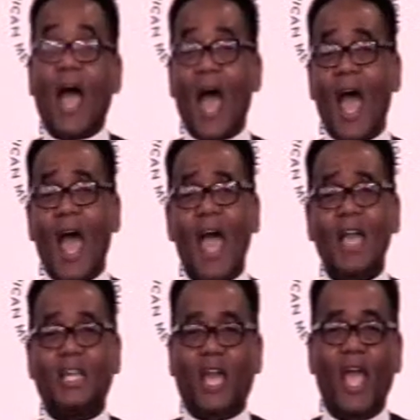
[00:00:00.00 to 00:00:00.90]
I
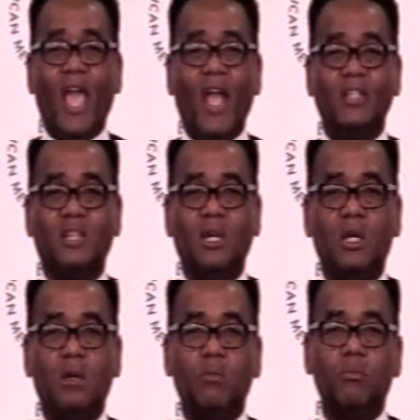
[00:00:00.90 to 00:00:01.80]
can't
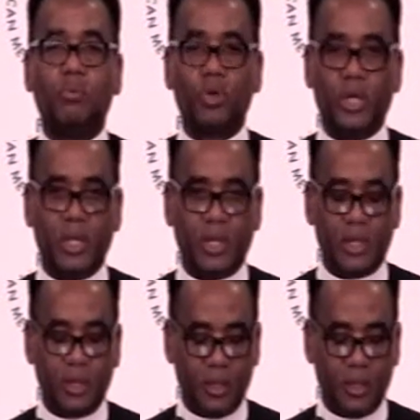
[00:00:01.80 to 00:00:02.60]
breathe.